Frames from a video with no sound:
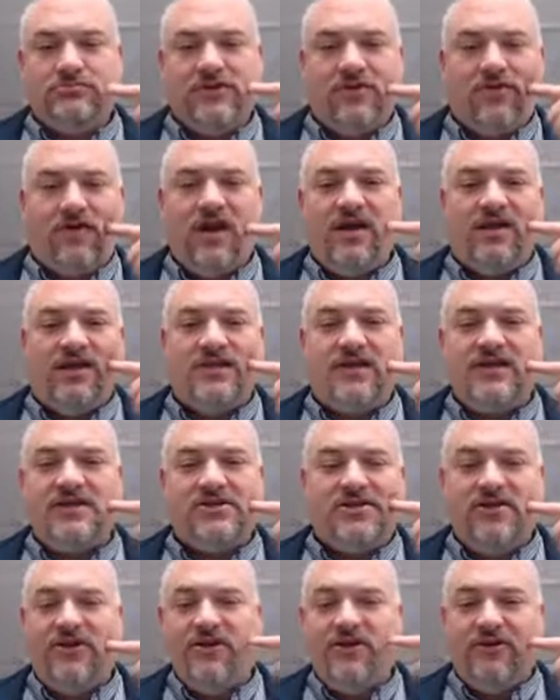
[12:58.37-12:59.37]
I did
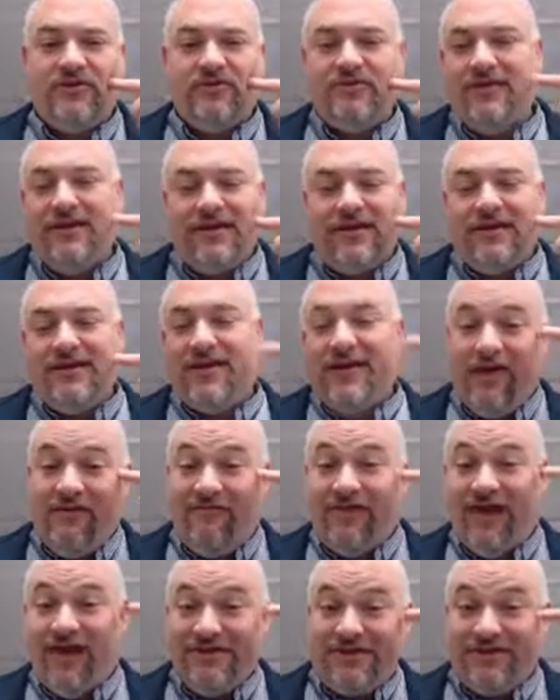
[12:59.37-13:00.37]
this to you,
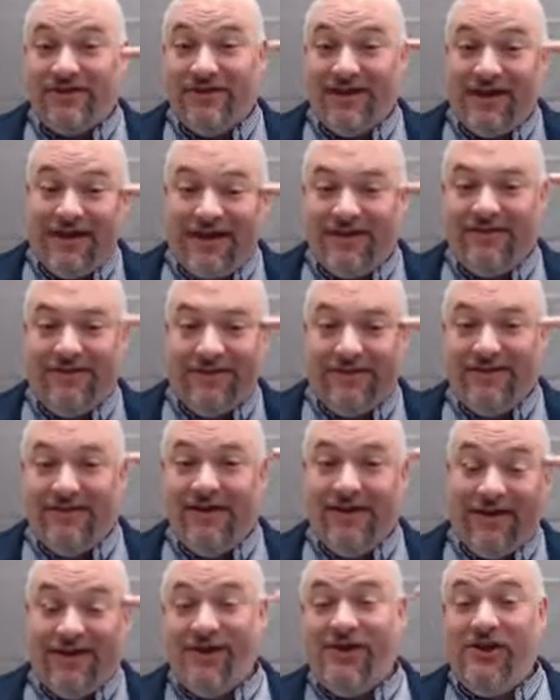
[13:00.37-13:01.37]
eventually
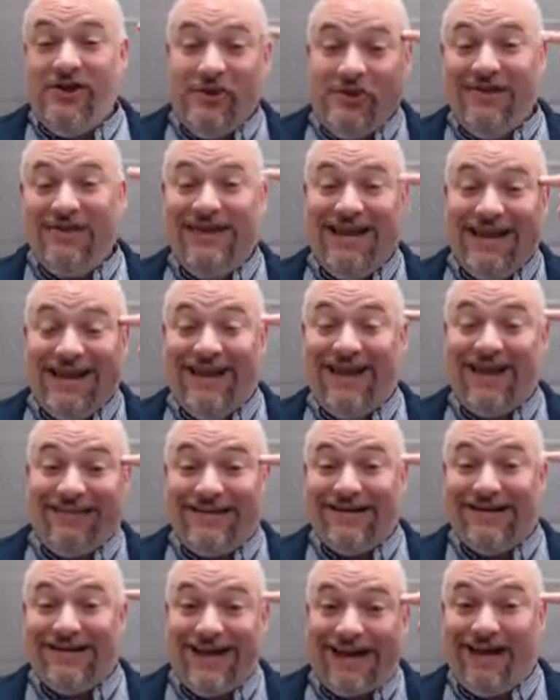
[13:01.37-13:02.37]
you would get
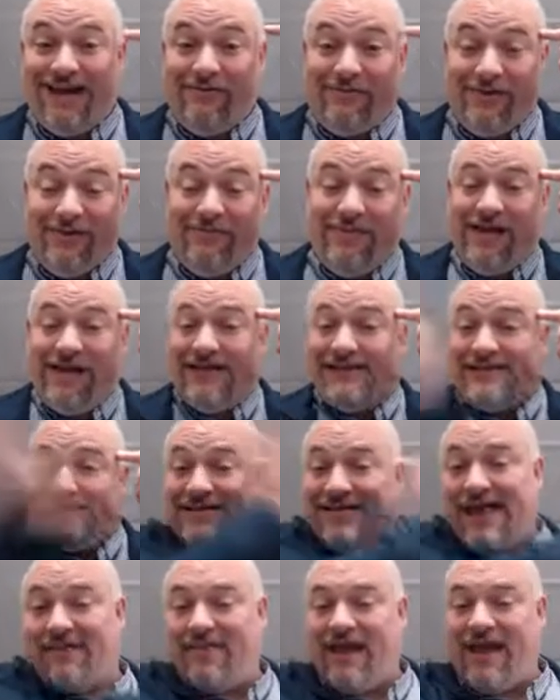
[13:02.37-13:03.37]
irritated with me and
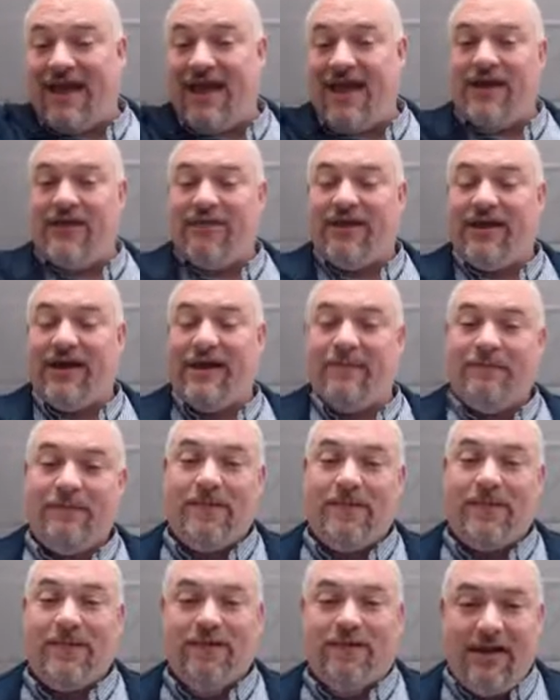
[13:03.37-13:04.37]
slap my hand away,
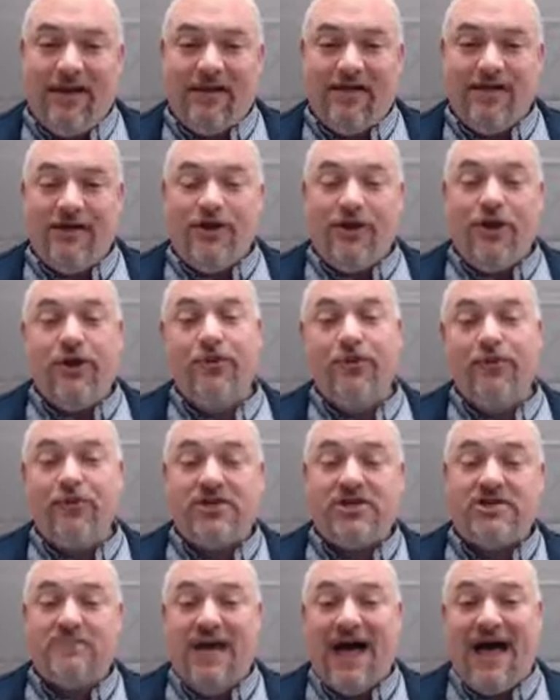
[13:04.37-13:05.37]
right? You'd
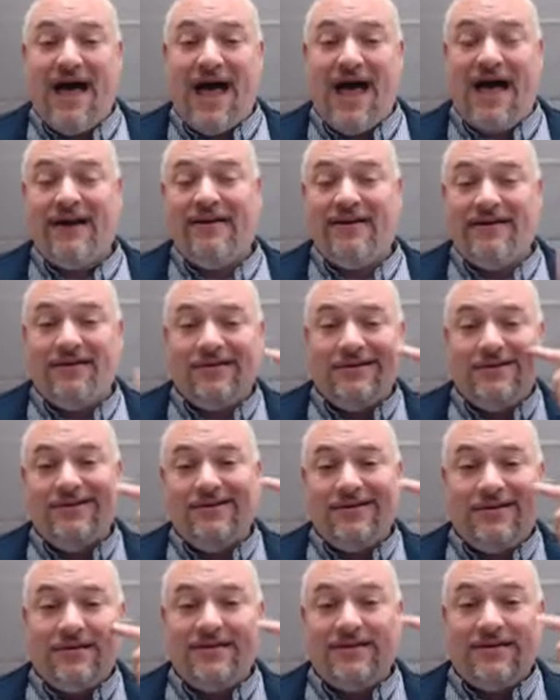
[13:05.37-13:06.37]
respond
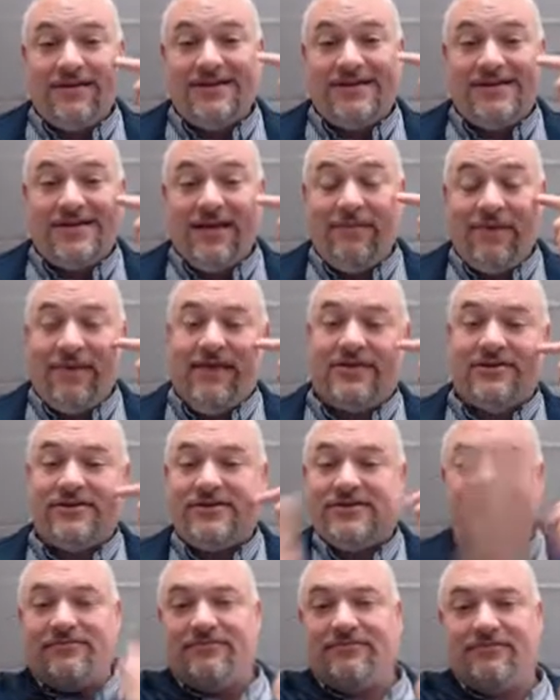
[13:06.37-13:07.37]
to the
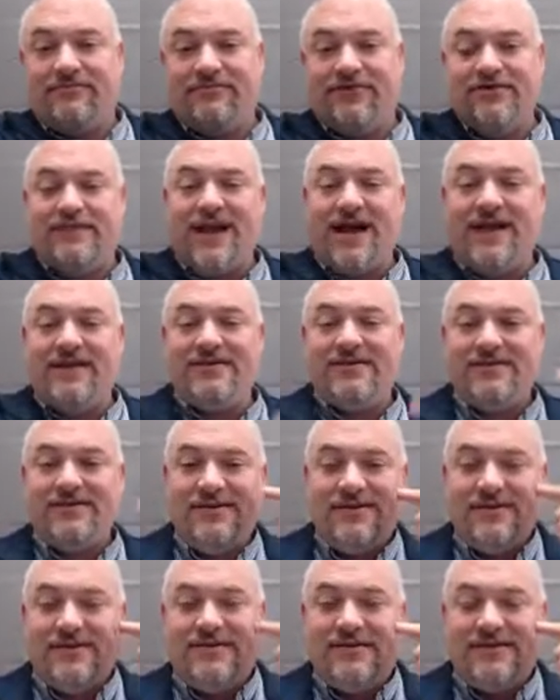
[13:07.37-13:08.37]
stimulus. Response,
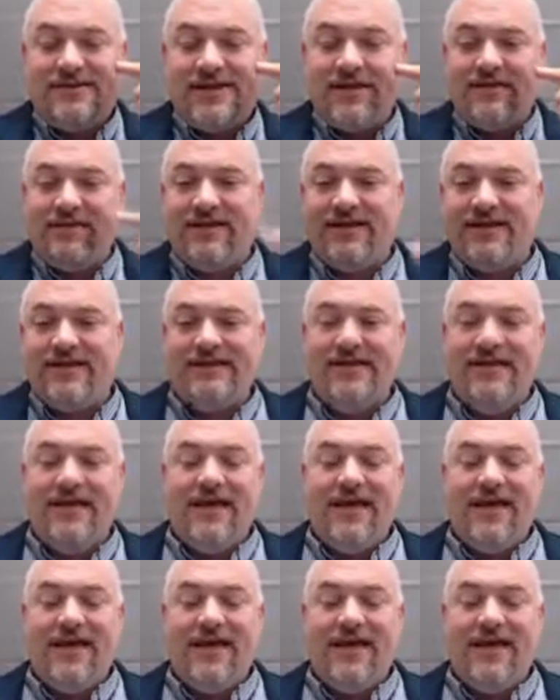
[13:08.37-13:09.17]
stimulus.